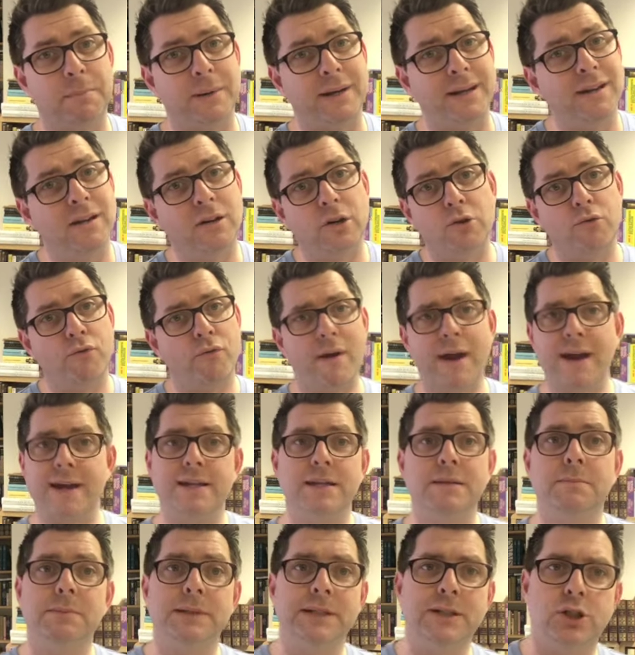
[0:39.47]
but
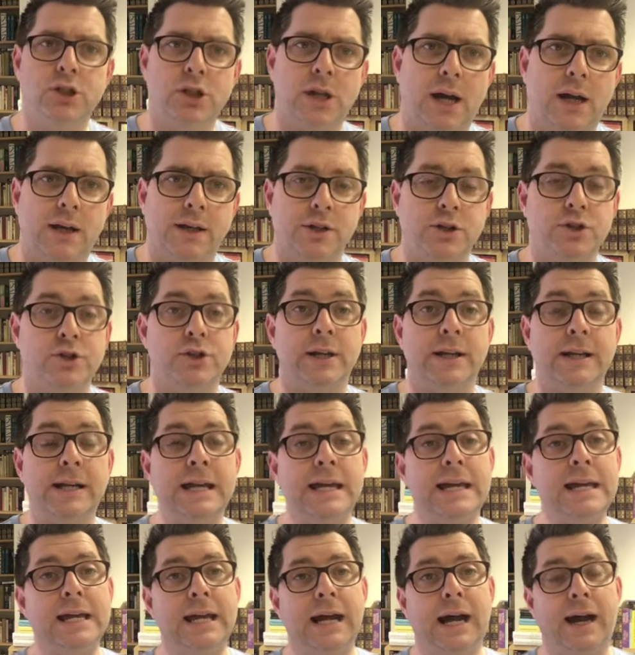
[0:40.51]
incredibly challenging
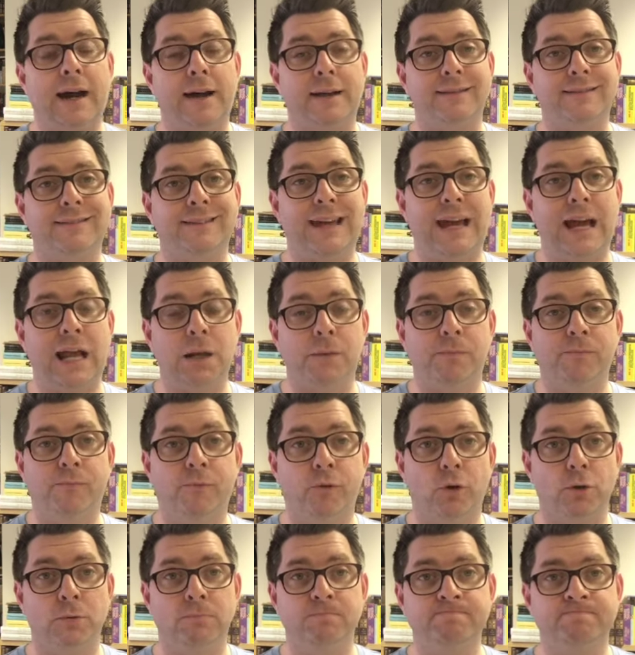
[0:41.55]
and
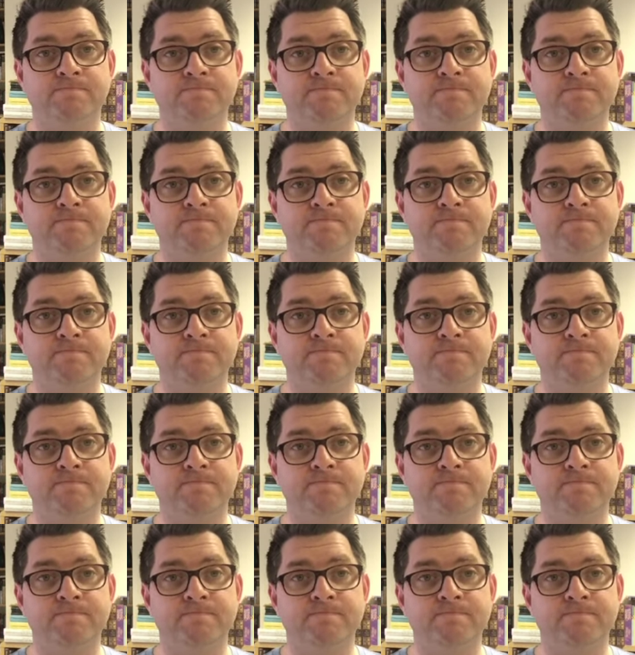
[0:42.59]
helpful.